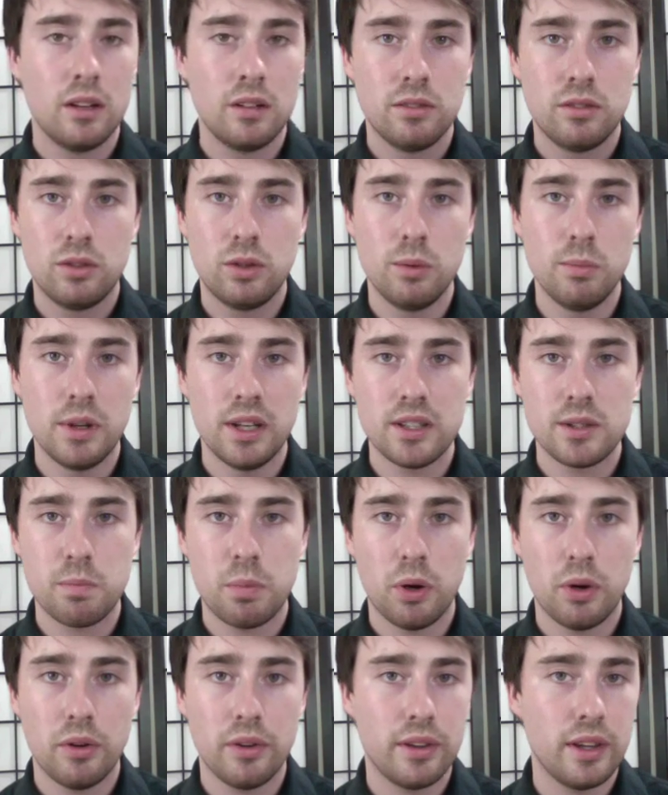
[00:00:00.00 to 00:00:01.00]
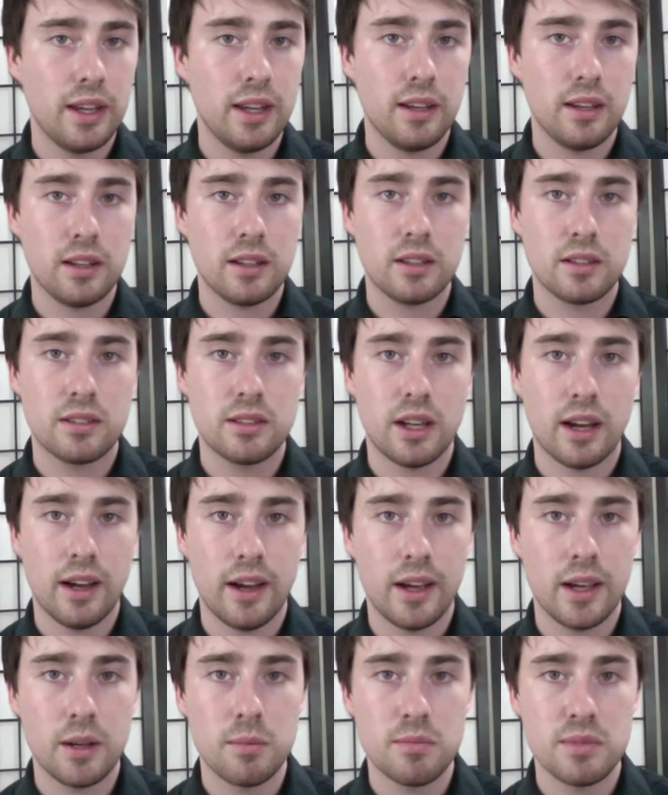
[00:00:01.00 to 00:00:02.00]
2 minutes per link
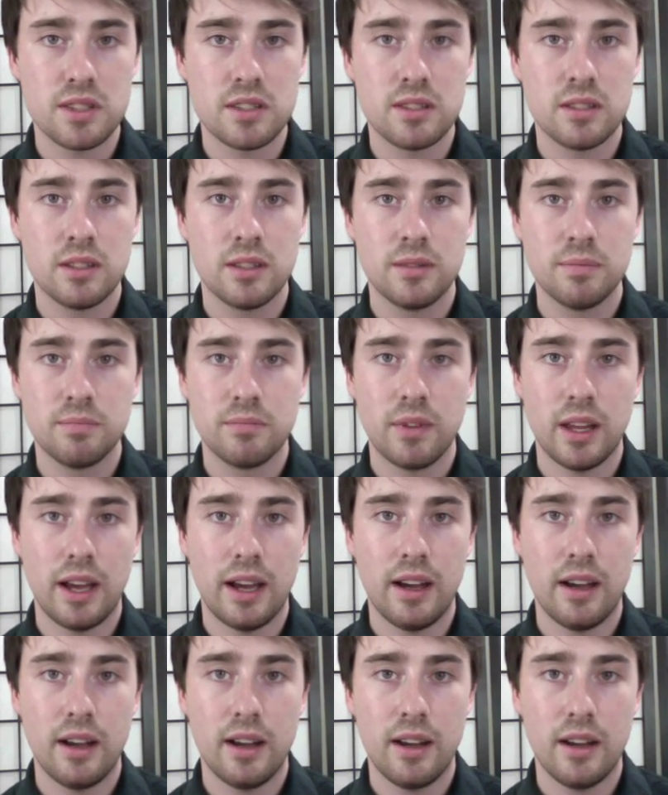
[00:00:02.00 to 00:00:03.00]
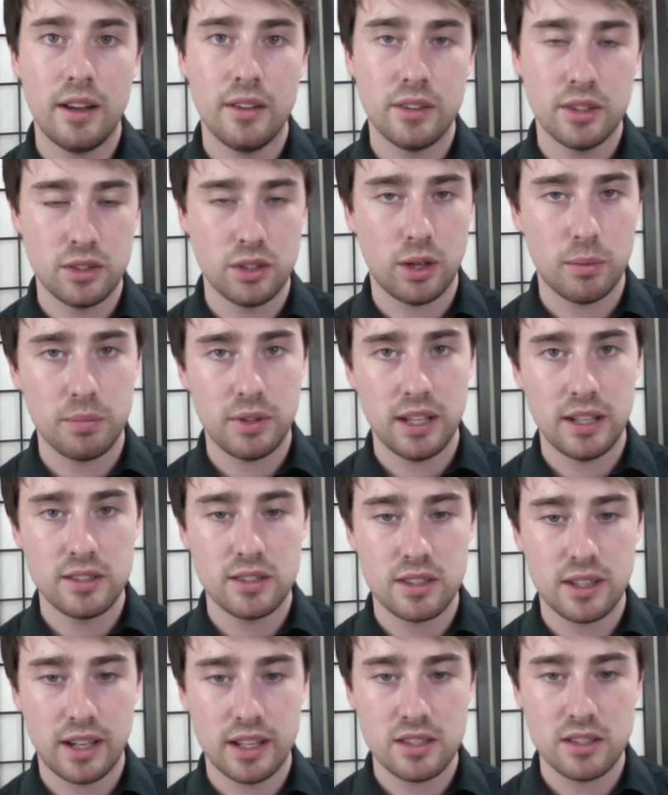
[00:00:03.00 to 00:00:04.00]
times the top 10
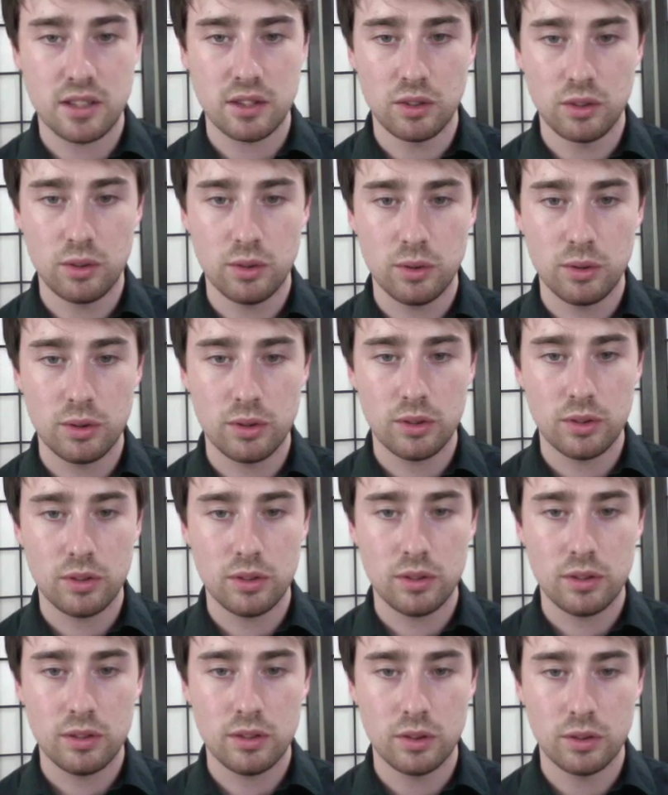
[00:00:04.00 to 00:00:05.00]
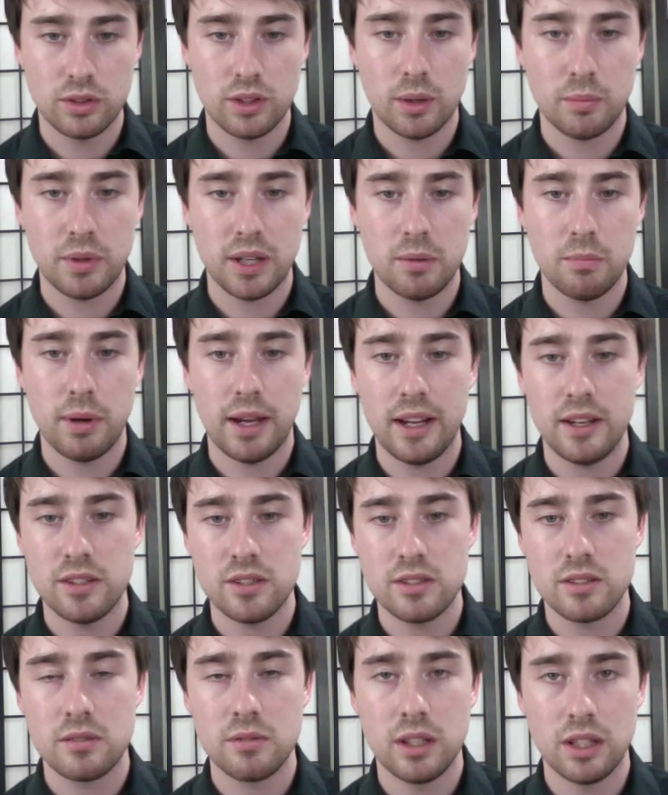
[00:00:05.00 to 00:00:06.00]
sites in Google, or top 10
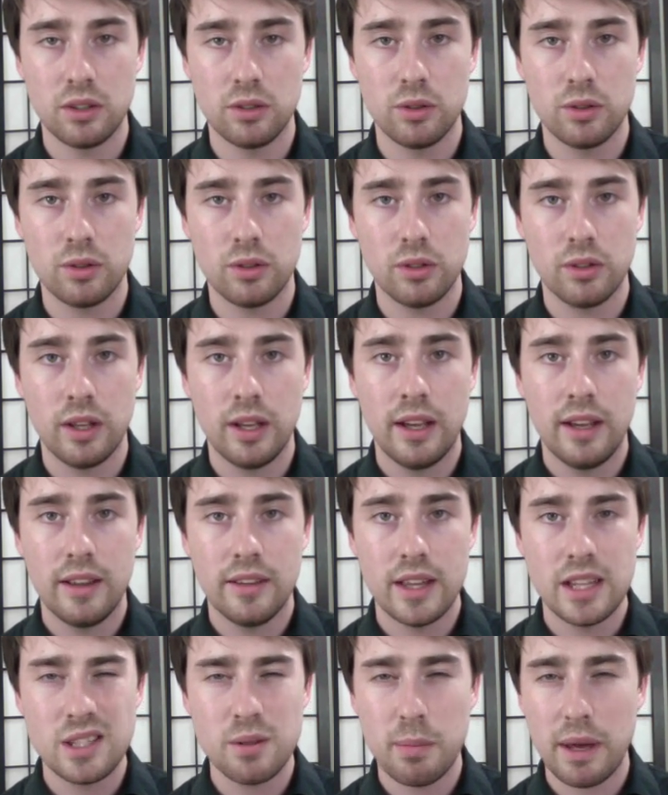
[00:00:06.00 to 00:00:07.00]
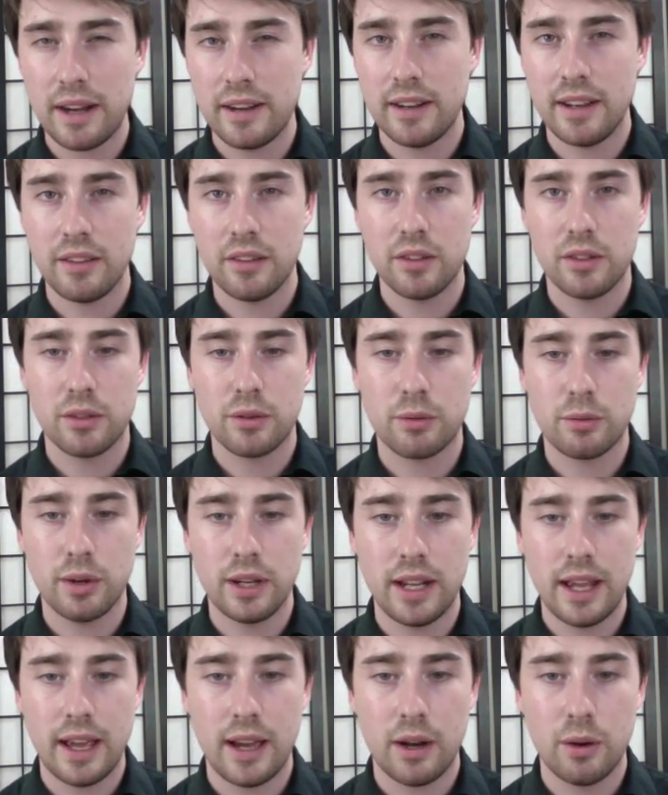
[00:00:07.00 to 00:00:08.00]
pages in Google, that's about another
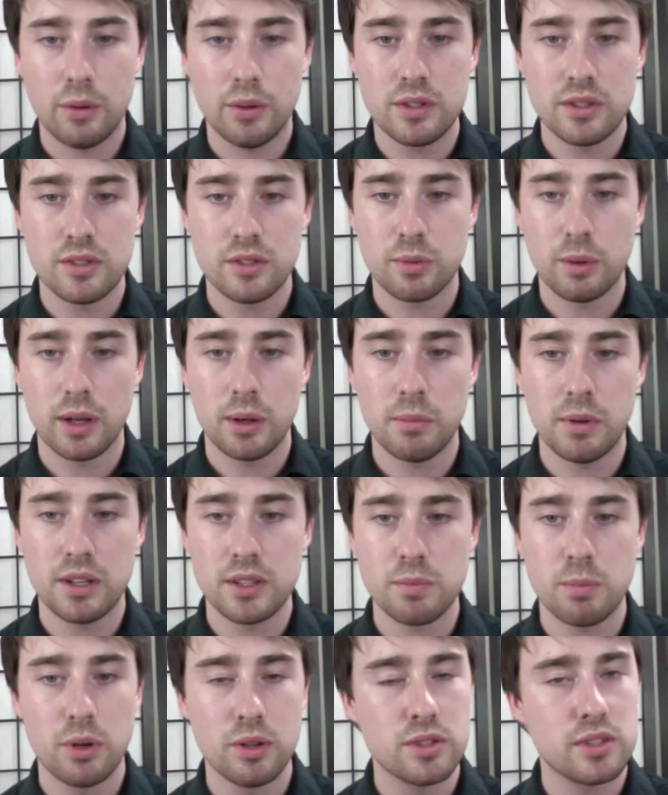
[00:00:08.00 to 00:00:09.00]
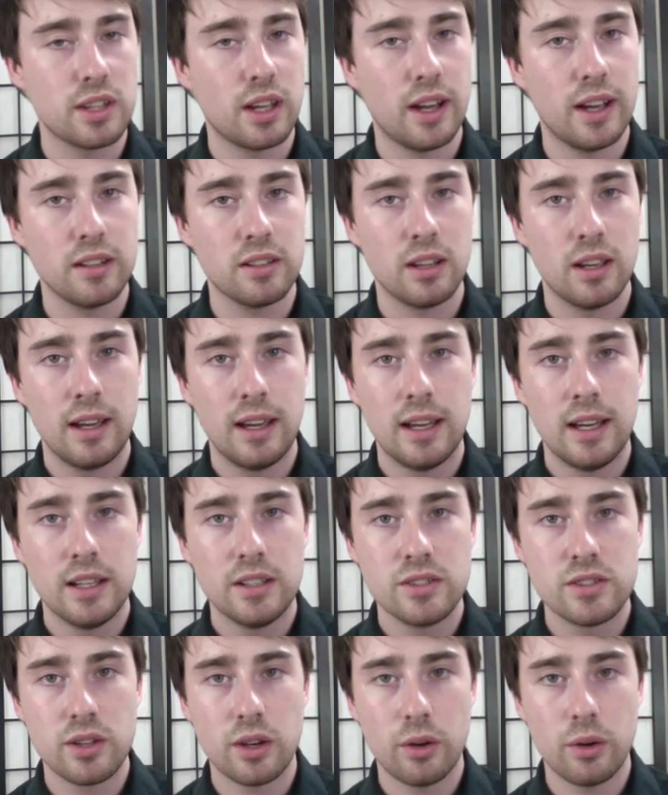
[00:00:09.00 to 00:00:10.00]
3 hours and 20 minutes per site.
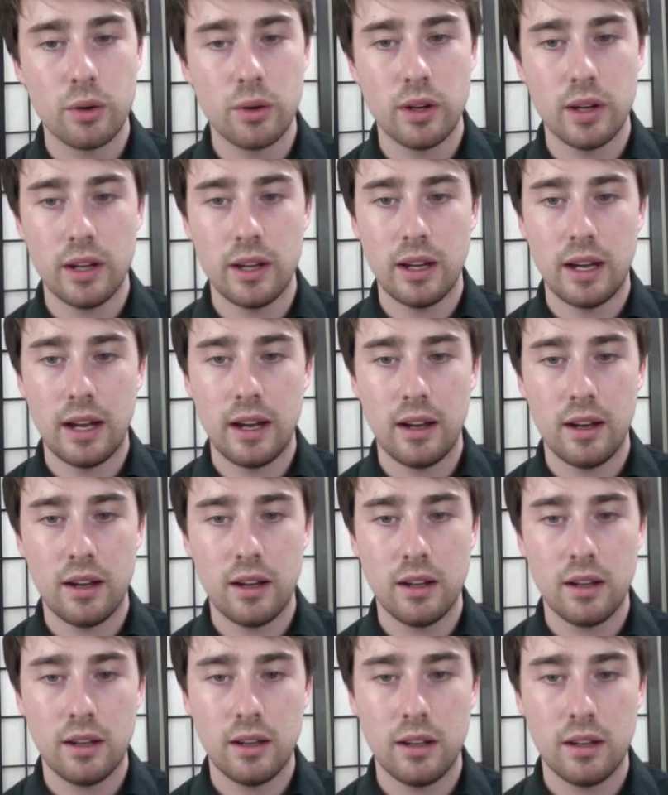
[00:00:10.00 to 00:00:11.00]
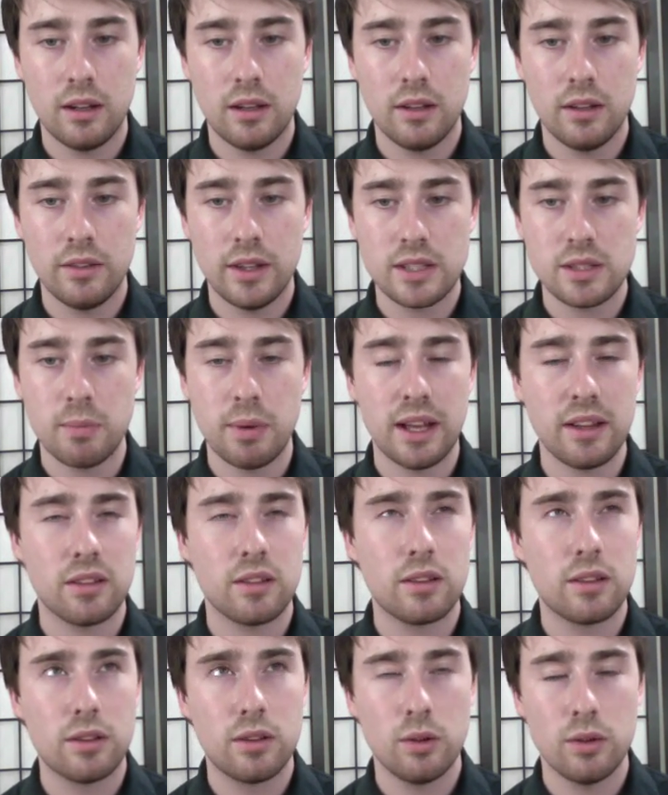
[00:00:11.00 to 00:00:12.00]
So that's about
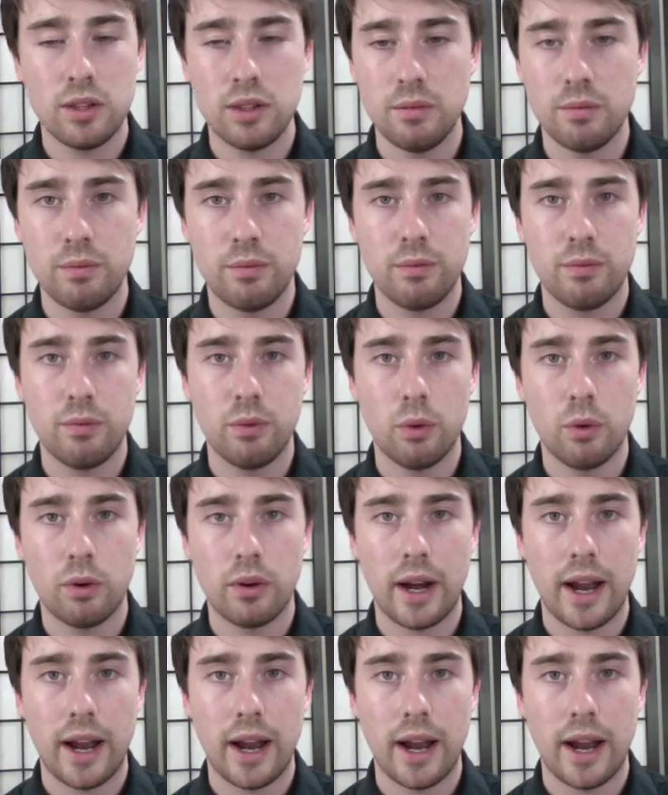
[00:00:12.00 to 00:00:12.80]
34